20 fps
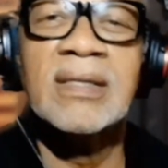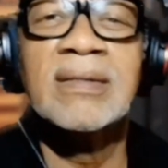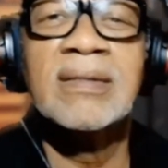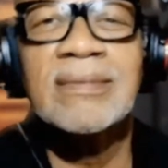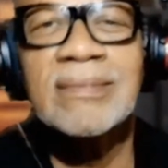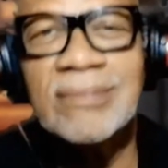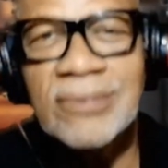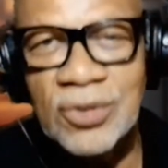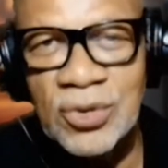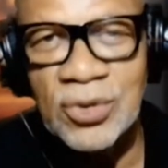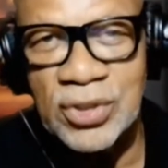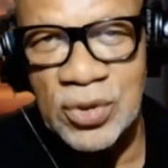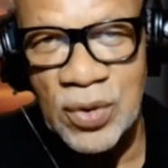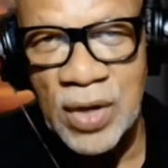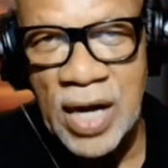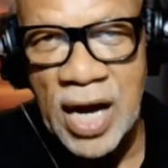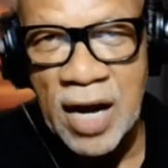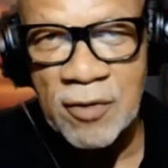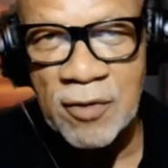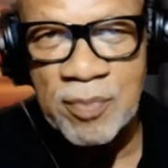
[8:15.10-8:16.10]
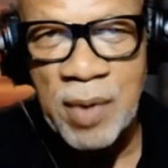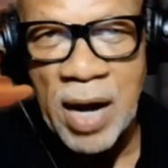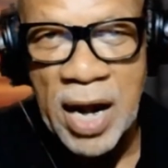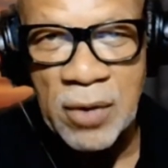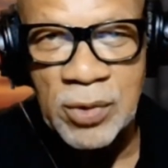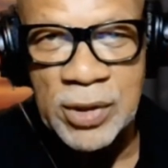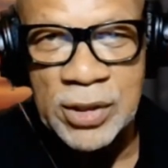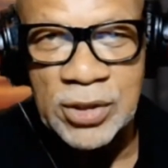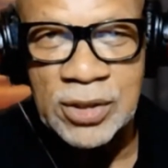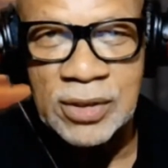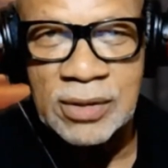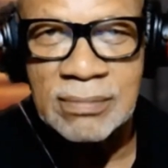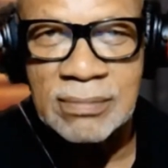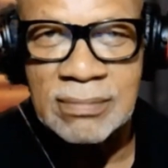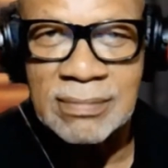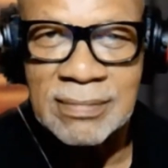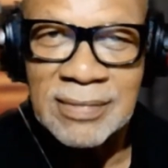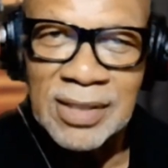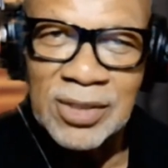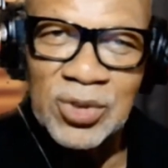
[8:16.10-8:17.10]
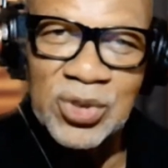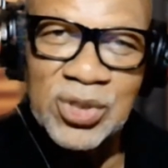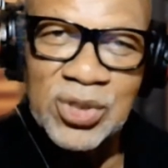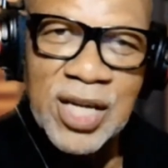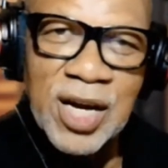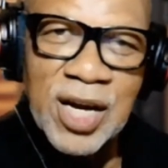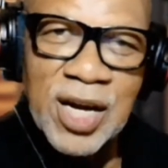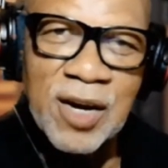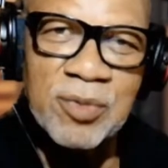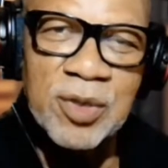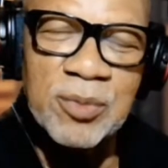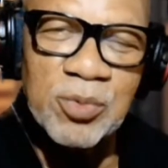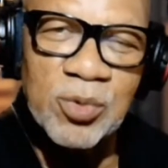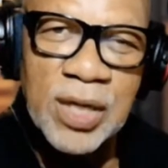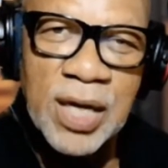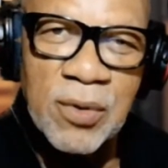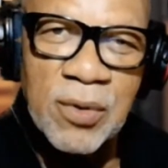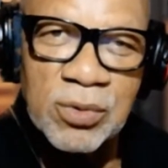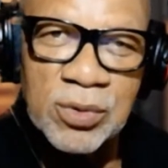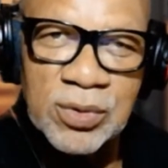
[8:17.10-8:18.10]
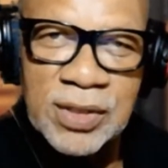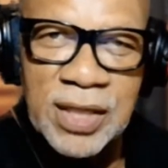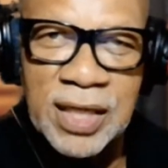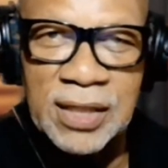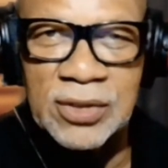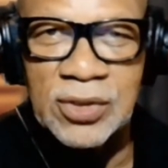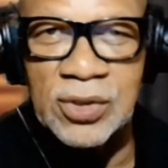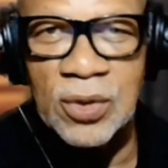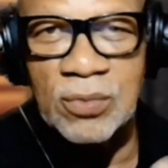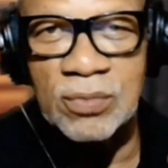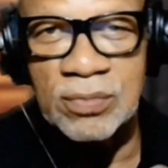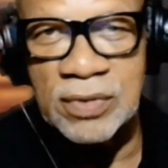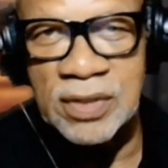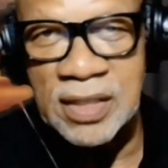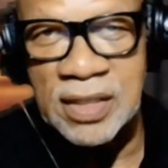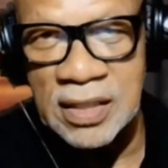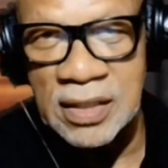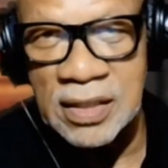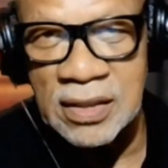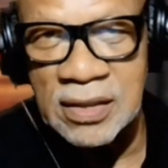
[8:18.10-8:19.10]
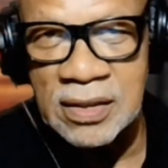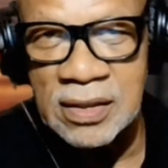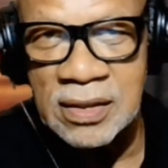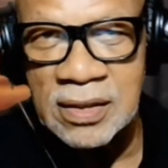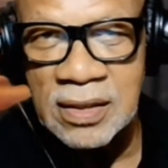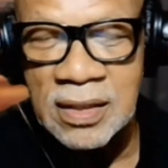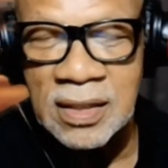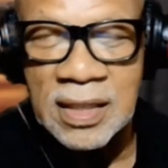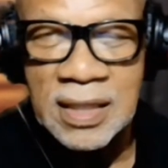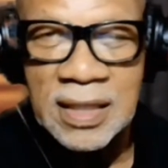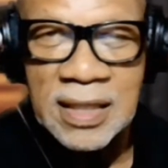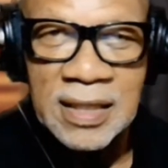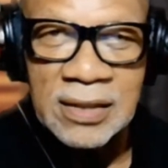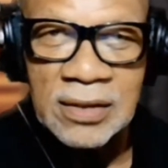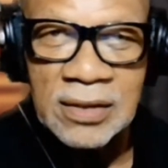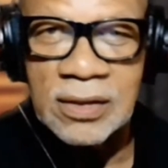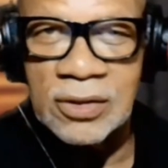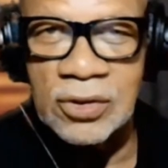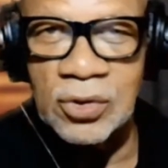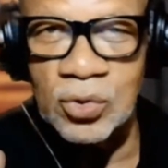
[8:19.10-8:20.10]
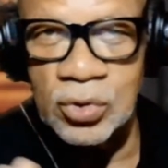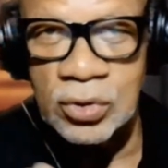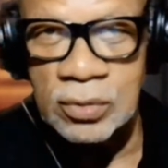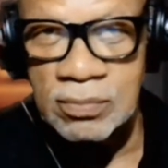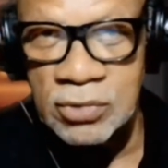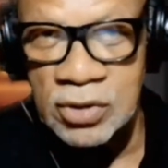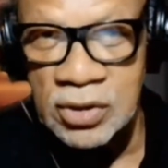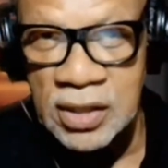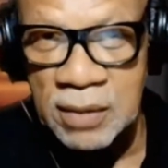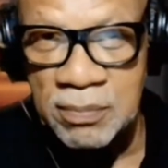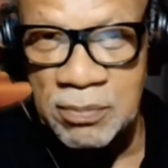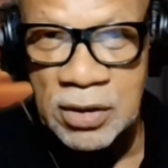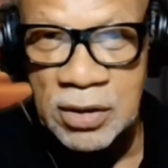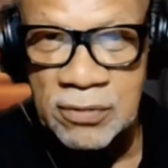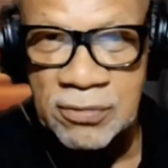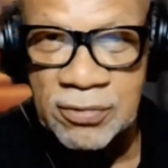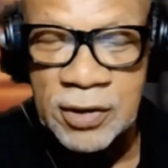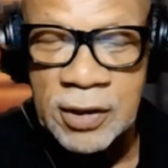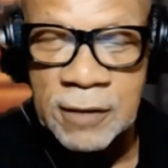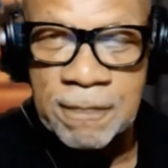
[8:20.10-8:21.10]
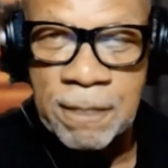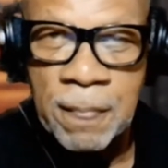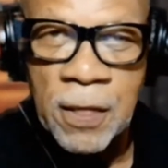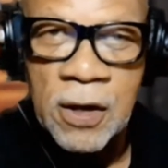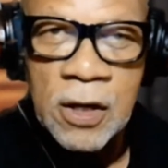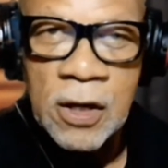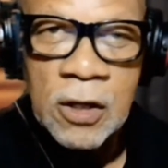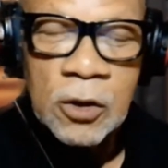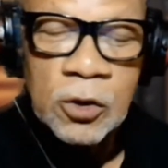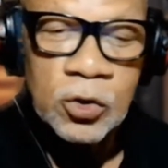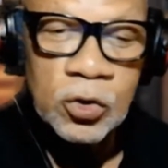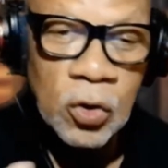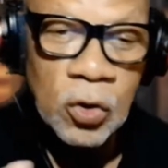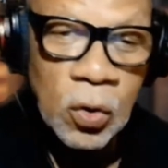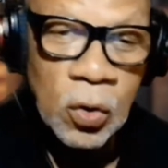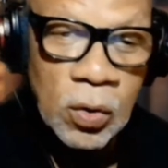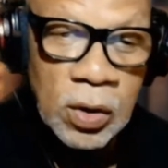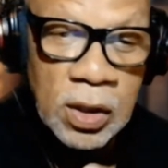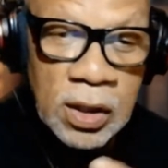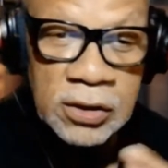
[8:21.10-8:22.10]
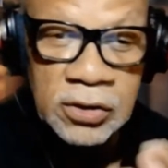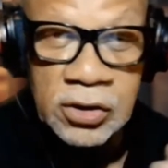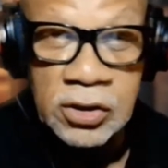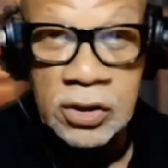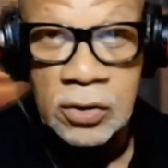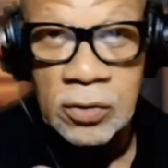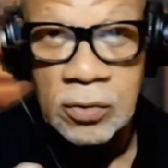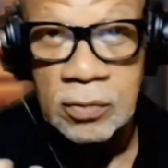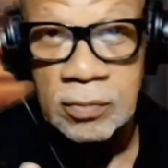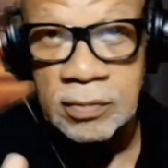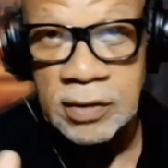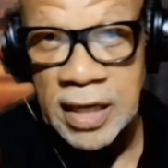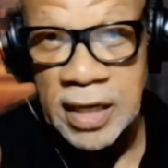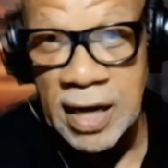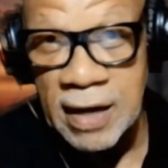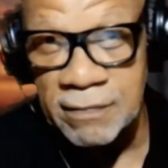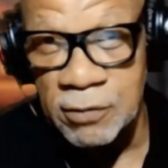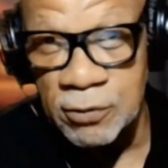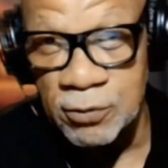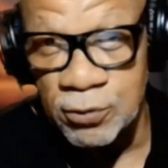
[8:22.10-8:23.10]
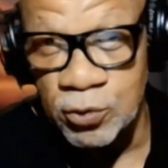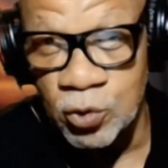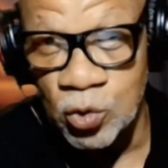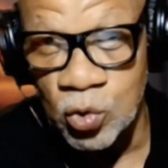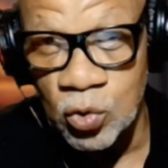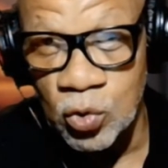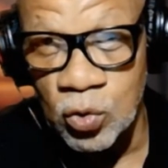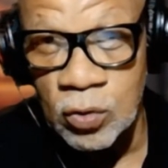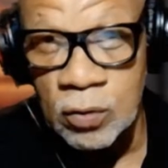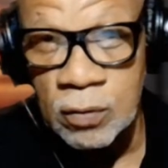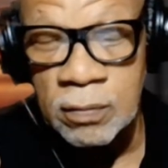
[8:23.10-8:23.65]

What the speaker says: you still have pirates. You still have people that will take certain things and use them to their benefit. So until they have the full